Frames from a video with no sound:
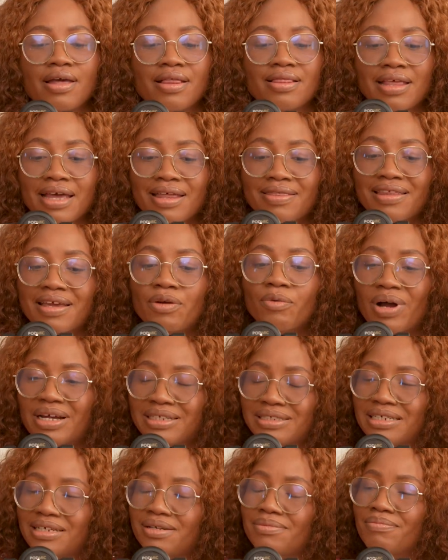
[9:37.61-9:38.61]
Then they
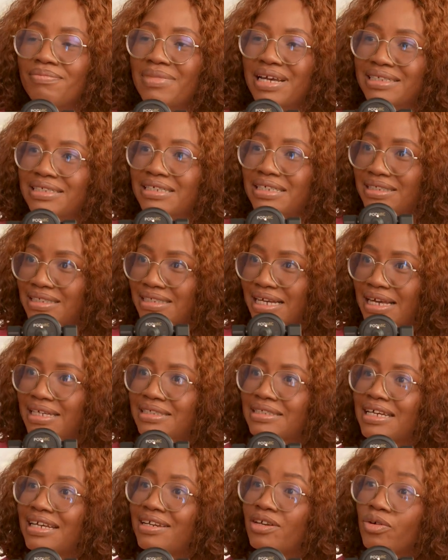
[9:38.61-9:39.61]
wanted maths and
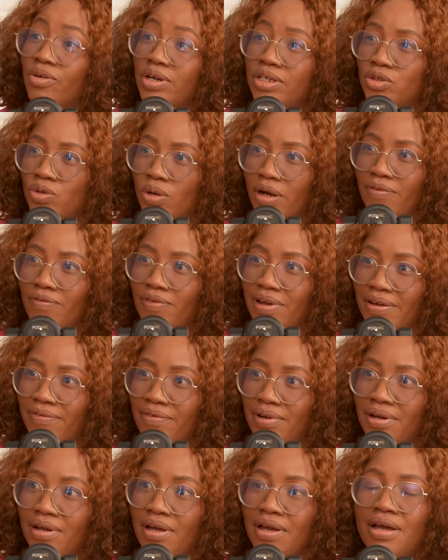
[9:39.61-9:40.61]
science at grade 12
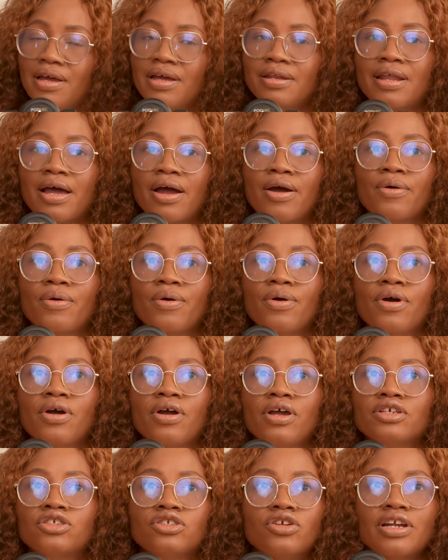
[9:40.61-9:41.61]
level. Now,
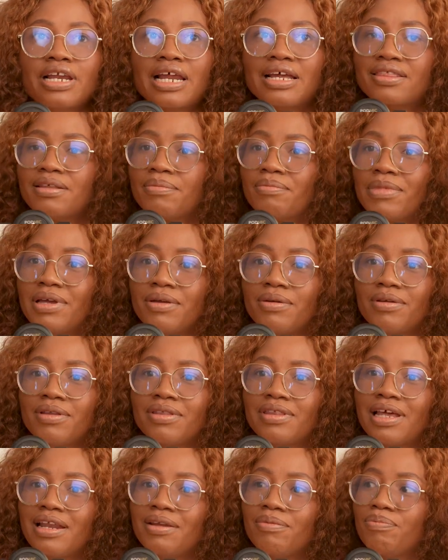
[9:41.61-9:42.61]
it's not like
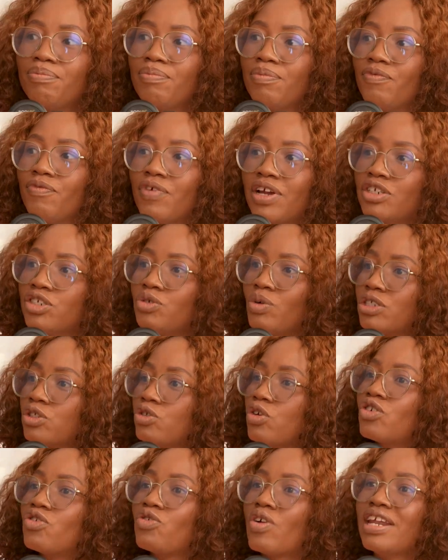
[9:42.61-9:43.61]
the factory was
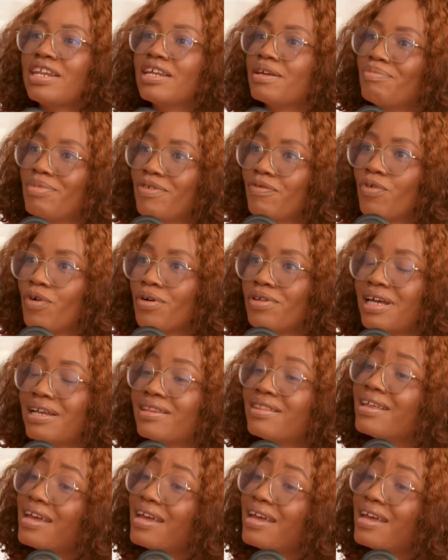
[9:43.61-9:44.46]
not running before that.